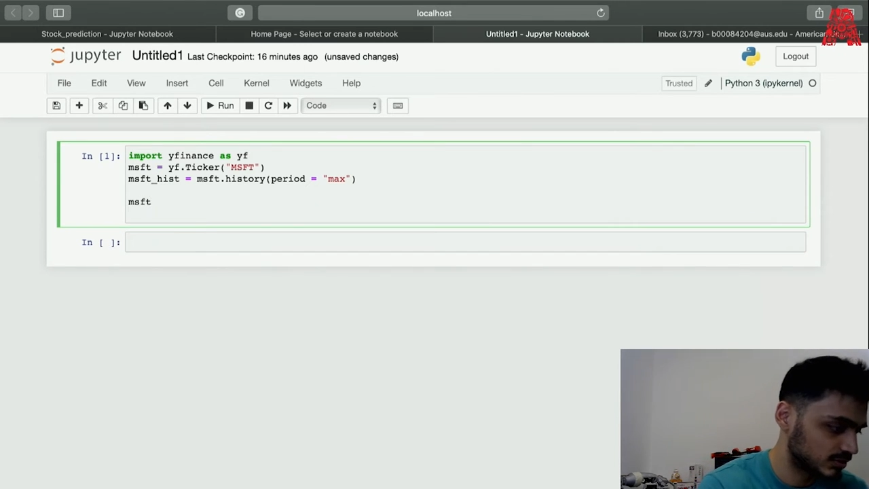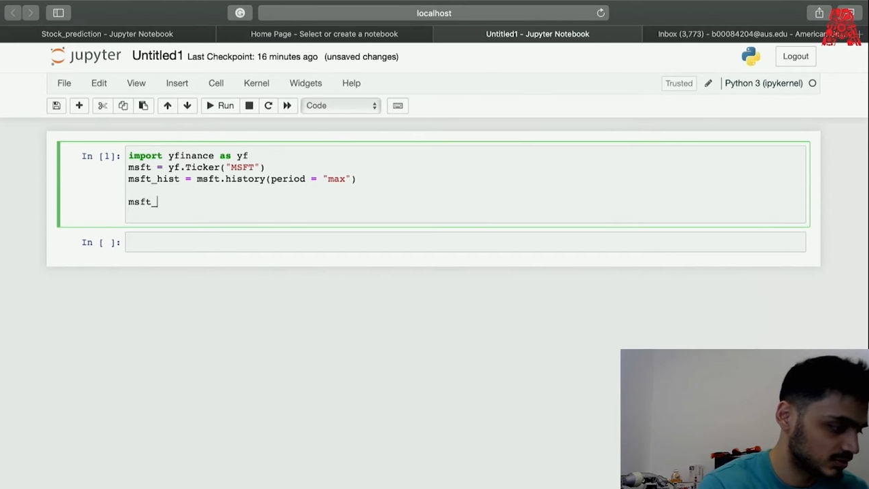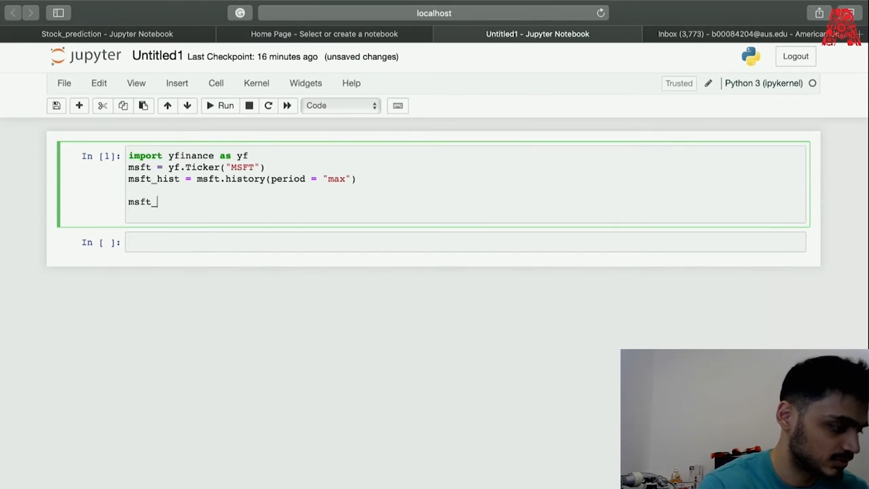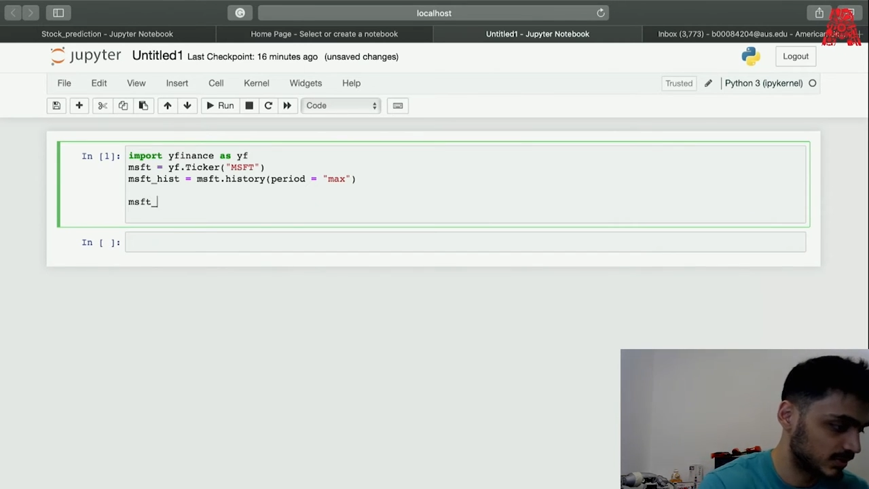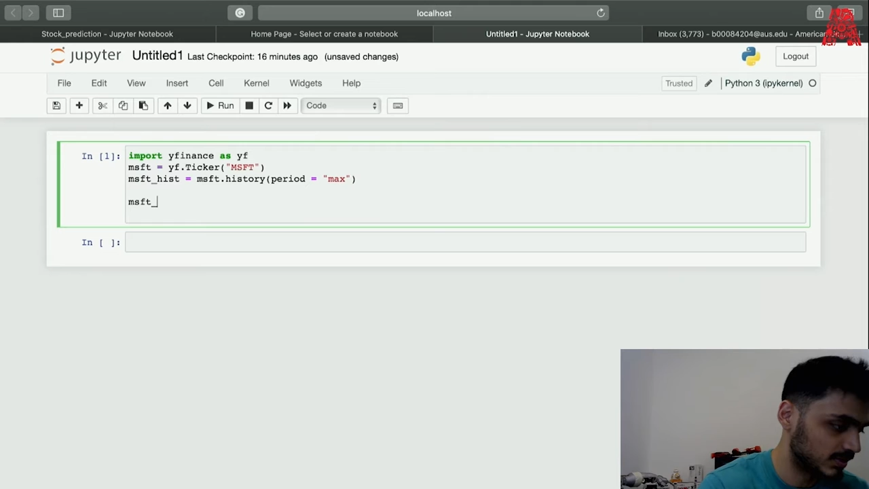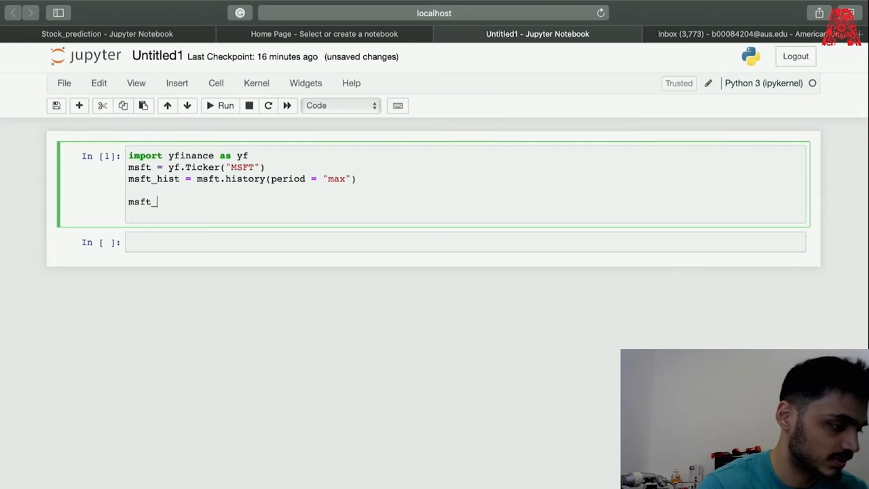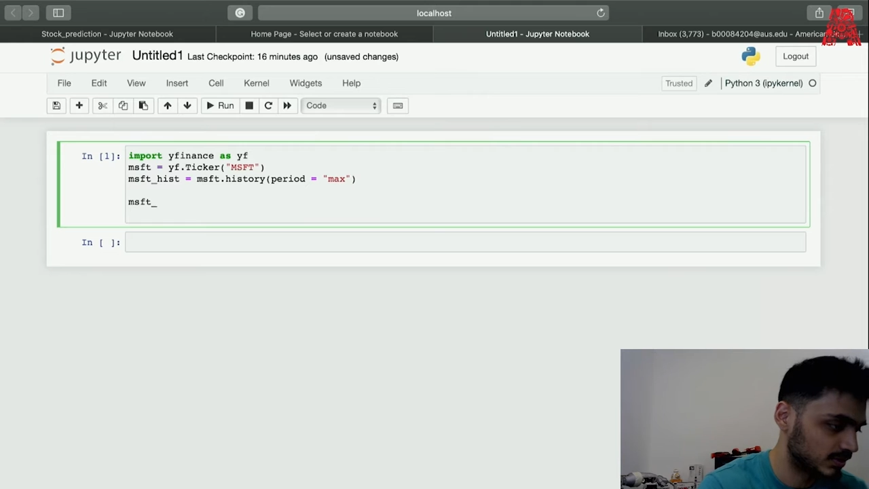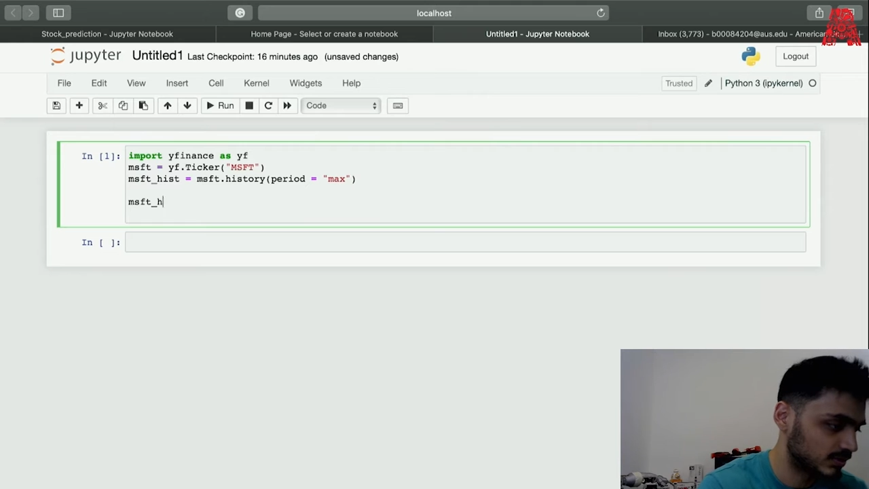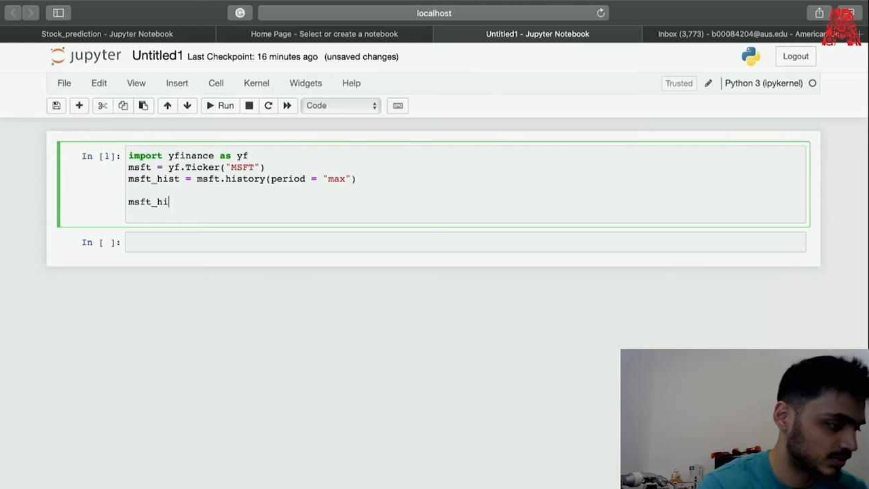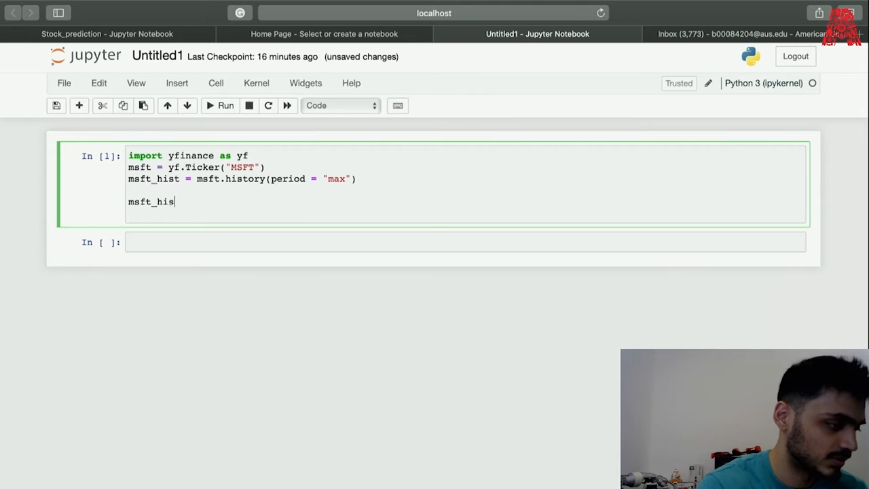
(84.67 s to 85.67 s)
just print the
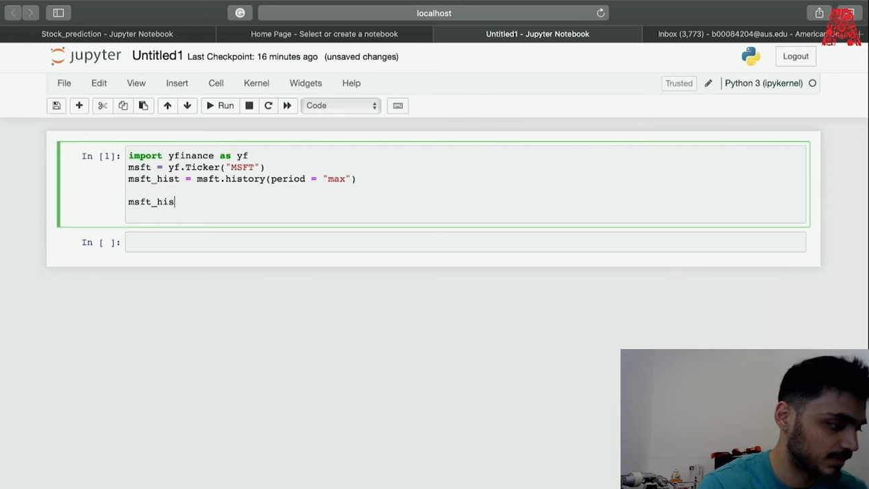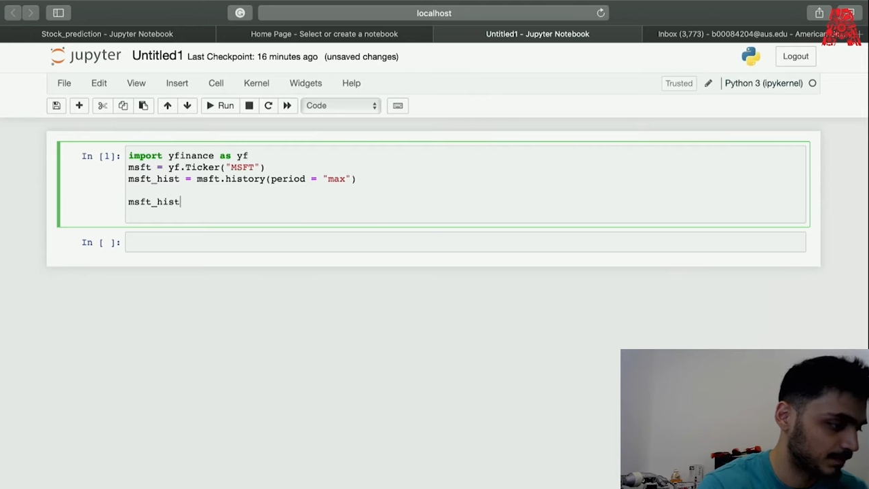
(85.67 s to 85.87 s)
history.